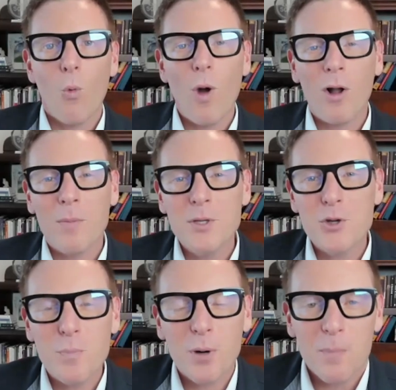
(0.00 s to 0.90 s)
Welcome
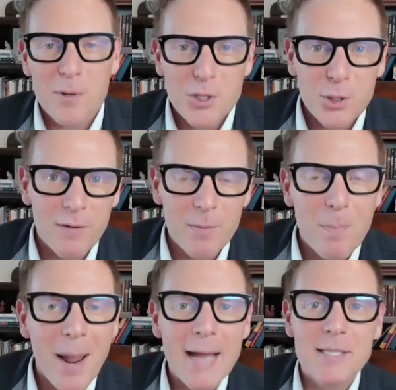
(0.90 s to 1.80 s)
to Purpose Driven
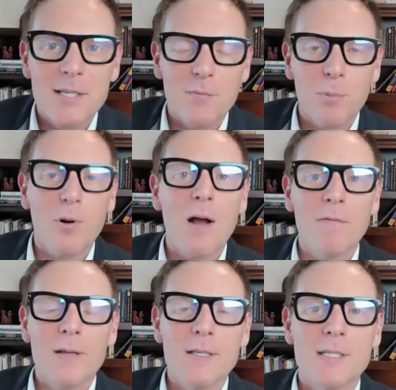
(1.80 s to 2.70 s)
Passive
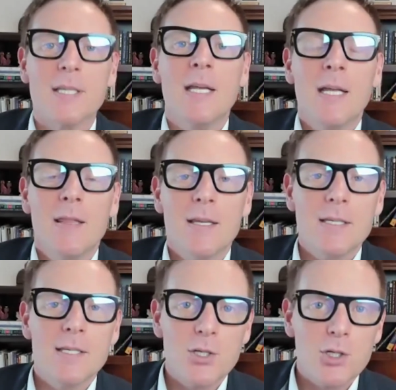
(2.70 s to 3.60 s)
Profits. This
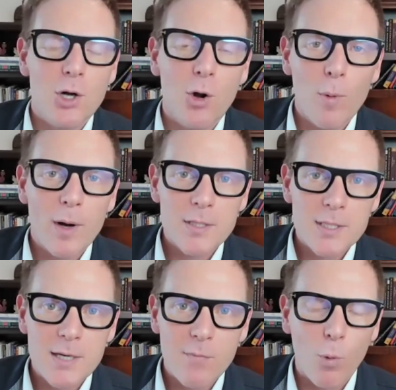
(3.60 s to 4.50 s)
is the show where
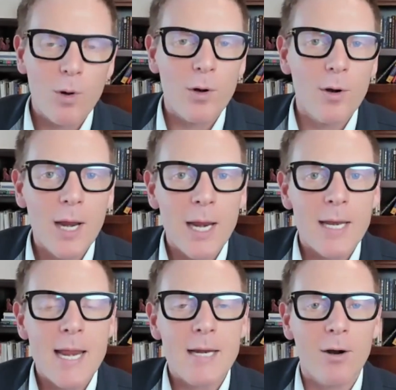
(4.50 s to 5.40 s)
Steve Werner and
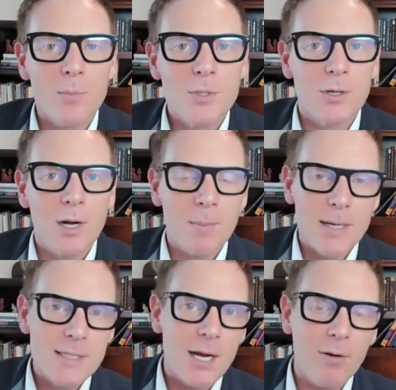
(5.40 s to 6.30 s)
Nate Armstrong,
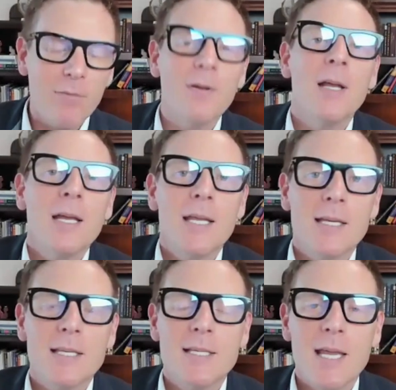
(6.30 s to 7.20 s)
myself,
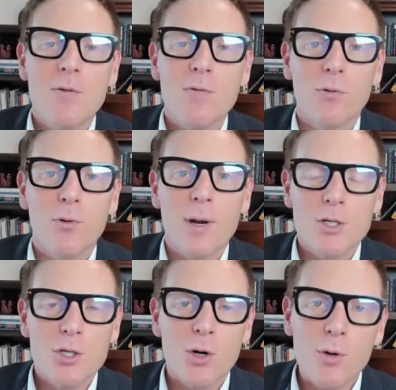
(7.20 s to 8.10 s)
get to take you through
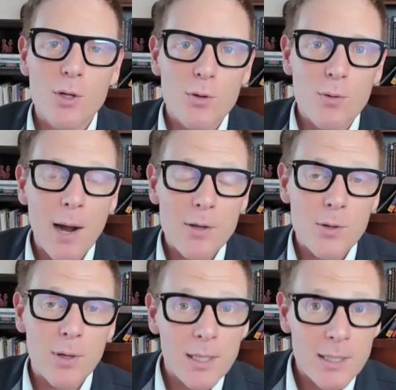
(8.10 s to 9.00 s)
and show you how
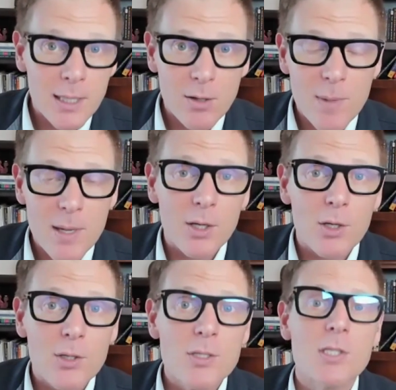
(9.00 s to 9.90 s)
you can continue to be a
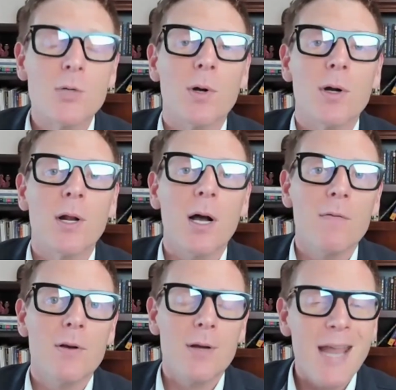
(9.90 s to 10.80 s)
good steward of
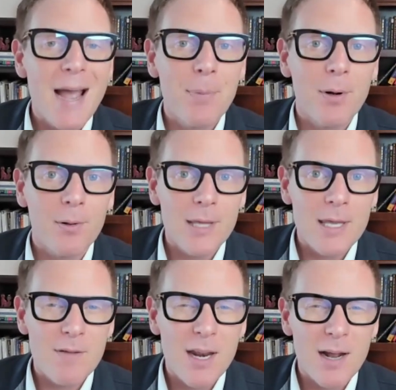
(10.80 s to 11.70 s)
your capital,
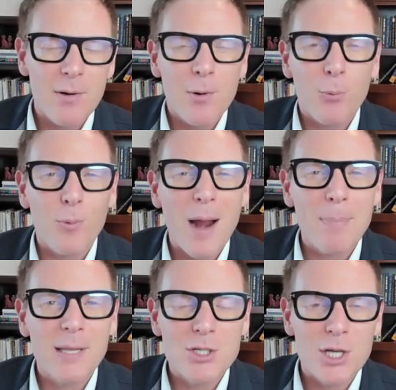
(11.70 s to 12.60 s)
even in a
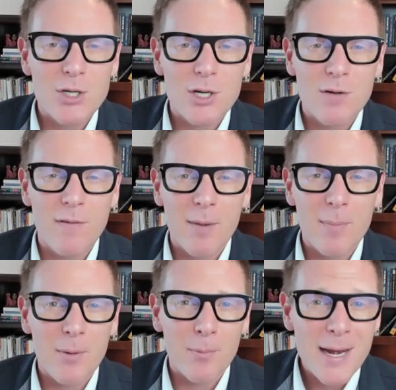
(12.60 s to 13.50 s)
rapidly changing
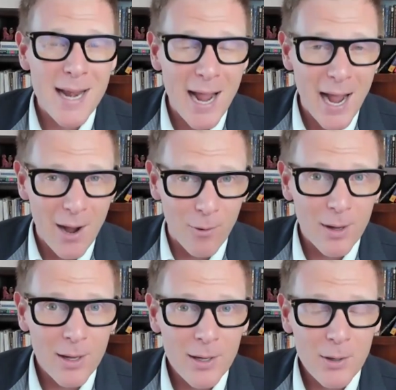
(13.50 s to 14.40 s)
environment. Right
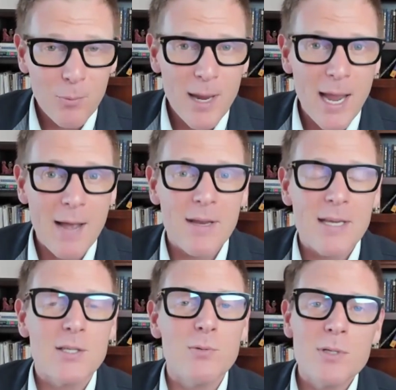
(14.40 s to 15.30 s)
now, we have a
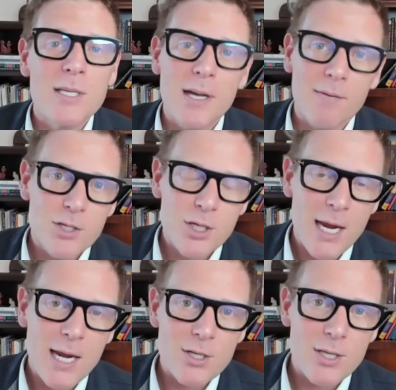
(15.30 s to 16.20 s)
doozy of a
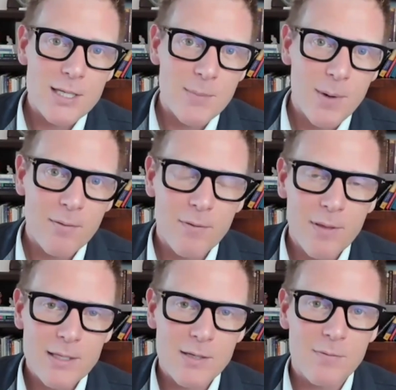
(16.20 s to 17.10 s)
change that's
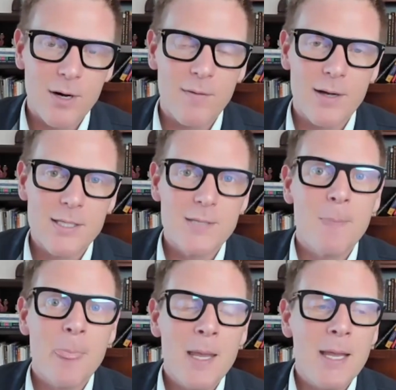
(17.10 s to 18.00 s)
in front of
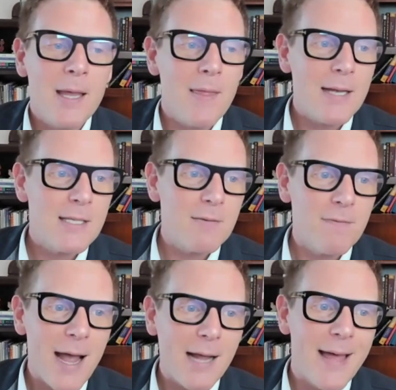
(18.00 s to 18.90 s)
us. And that's the
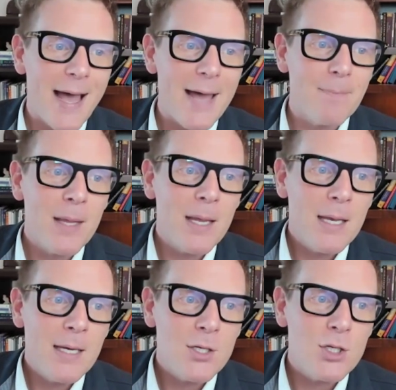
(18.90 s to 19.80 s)
fact that
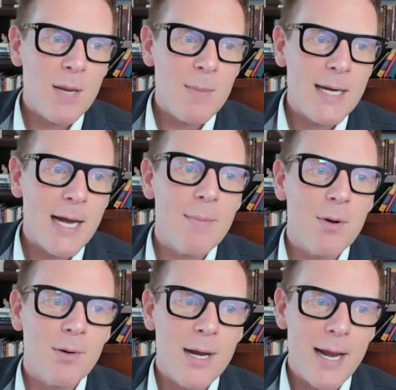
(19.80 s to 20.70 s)
Jamie
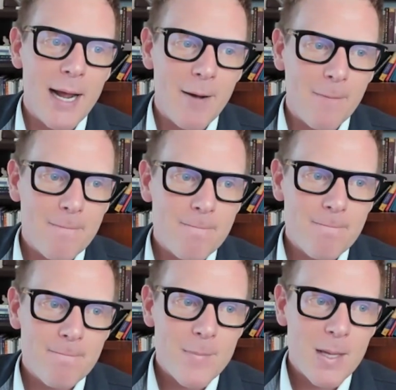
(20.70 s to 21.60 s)
Dimon right now,
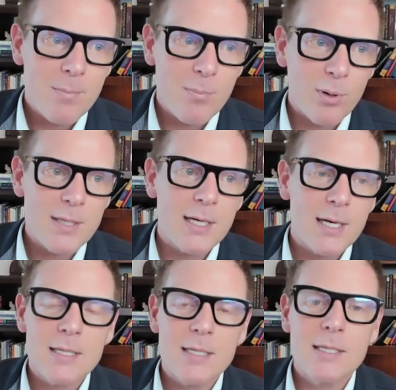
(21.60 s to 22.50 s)

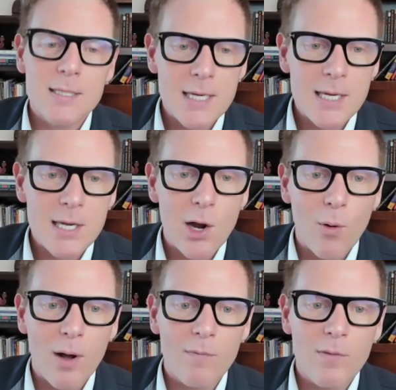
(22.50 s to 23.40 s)
president,
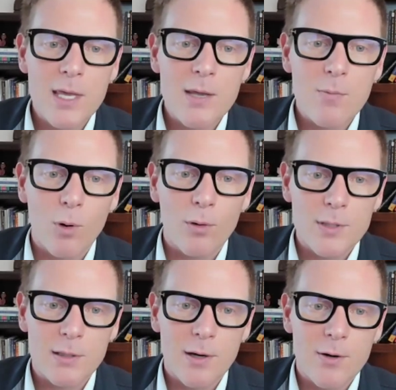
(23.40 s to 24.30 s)
CEO of the
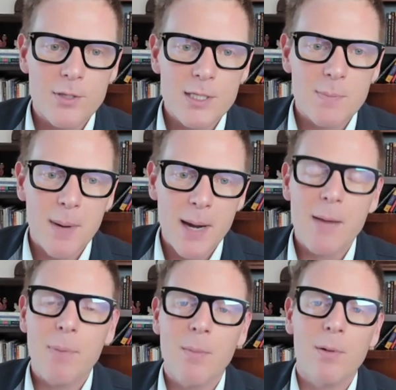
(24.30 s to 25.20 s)
world's largest
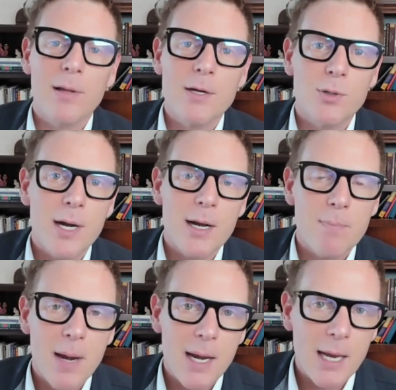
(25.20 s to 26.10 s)
bank, publicly traded
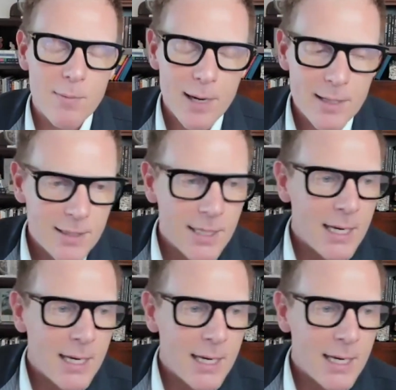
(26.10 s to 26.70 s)
bank anyways,